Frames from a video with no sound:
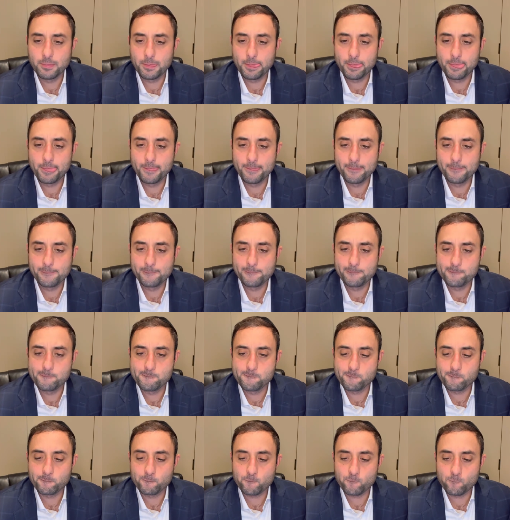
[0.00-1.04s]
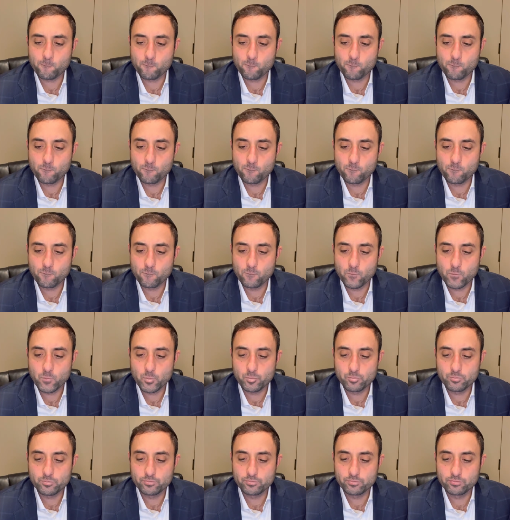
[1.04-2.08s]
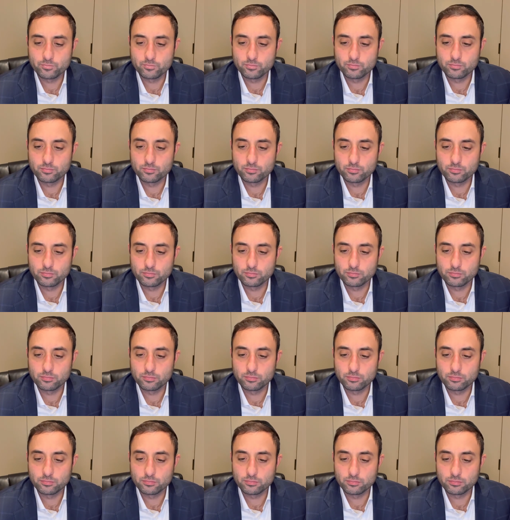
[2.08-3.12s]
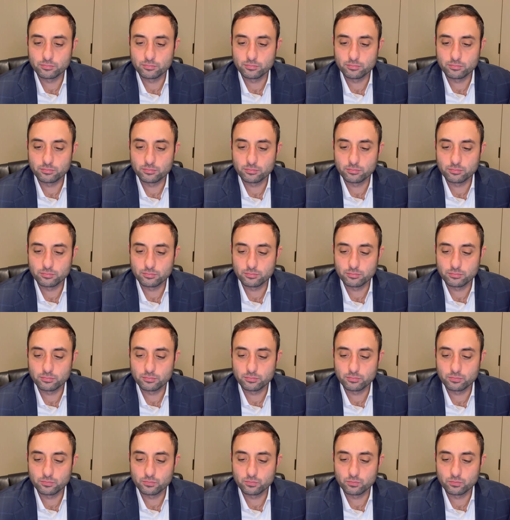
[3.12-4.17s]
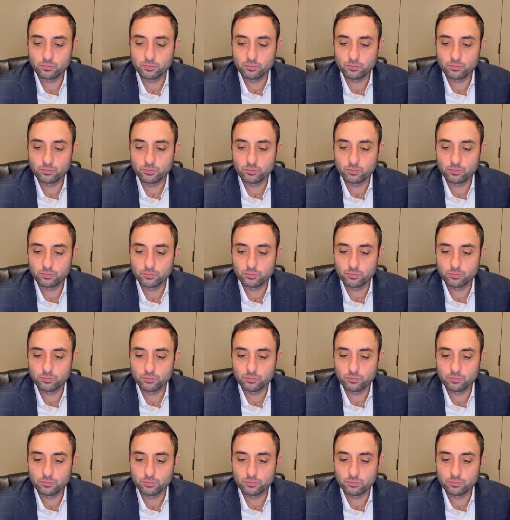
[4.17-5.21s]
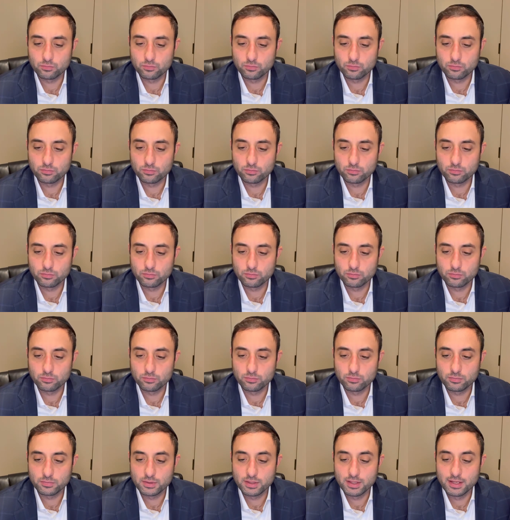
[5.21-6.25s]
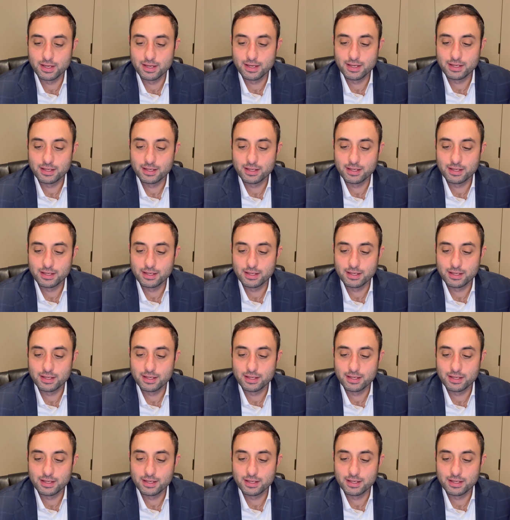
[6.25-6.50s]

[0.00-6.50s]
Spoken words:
No one is speaking in this clip.